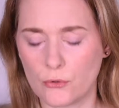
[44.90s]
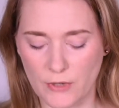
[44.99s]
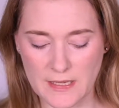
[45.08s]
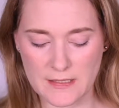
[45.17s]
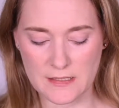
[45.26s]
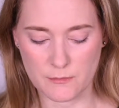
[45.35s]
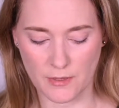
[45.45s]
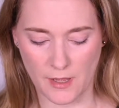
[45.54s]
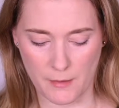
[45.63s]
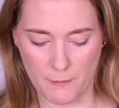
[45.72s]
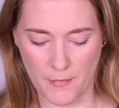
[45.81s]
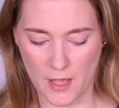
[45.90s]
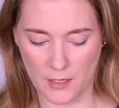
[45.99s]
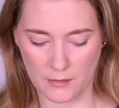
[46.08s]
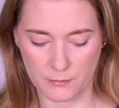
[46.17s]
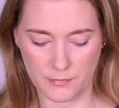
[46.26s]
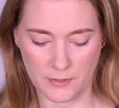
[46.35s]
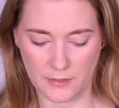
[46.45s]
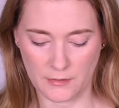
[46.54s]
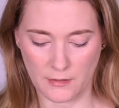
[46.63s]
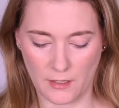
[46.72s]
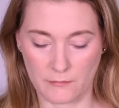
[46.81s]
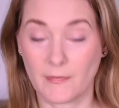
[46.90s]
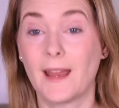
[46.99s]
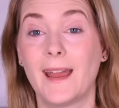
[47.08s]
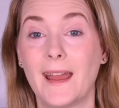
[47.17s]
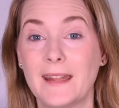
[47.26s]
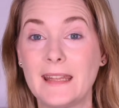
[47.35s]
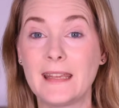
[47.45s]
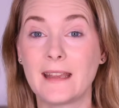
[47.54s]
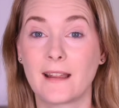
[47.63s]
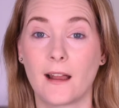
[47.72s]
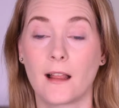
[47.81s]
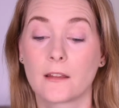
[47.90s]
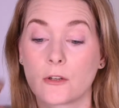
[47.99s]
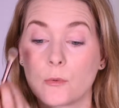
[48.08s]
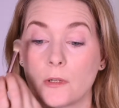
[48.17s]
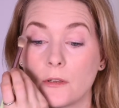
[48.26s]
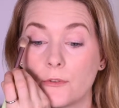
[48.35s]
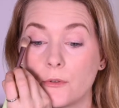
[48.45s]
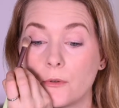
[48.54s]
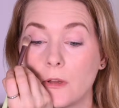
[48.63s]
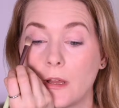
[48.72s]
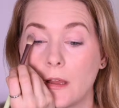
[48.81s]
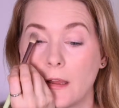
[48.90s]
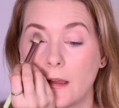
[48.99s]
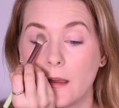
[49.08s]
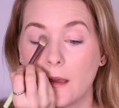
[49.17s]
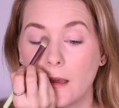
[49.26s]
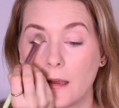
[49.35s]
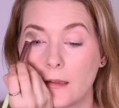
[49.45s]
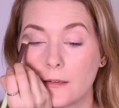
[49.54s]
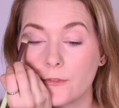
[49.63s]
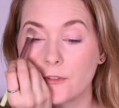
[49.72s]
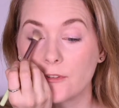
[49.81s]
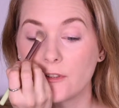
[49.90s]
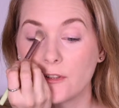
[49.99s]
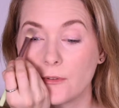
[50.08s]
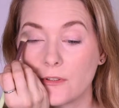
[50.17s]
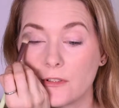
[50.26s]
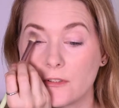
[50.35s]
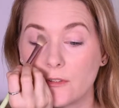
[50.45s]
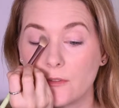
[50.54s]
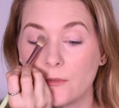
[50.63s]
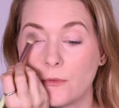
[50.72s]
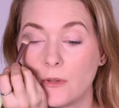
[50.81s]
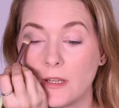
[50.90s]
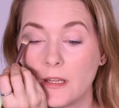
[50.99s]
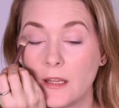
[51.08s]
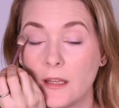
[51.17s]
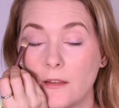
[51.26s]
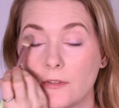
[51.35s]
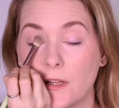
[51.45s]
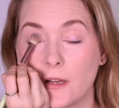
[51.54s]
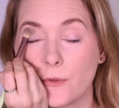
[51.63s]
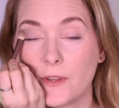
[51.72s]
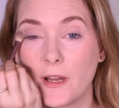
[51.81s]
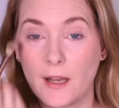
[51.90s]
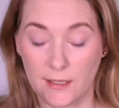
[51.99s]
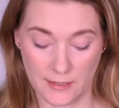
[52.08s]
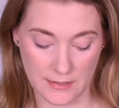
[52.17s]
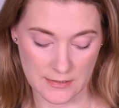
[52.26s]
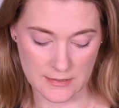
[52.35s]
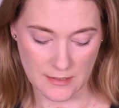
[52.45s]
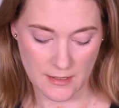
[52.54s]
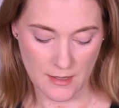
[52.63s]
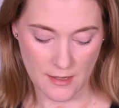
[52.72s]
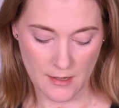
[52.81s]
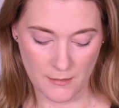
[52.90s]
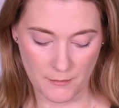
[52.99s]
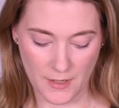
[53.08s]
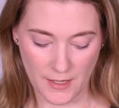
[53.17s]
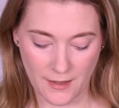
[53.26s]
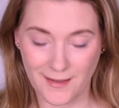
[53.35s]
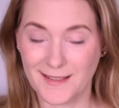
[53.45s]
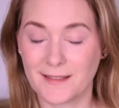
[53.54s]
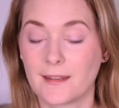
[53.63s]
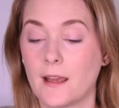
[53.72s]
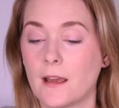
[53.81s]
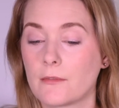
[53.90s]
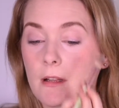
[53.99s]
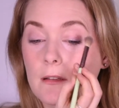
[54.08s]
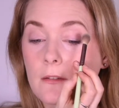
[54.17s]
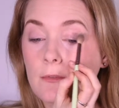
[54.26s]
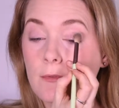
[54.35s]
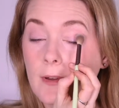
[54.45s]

All Races by MAC, but yeah, any color will do. And just use it to even out the eyelids. My eyelids have a lot of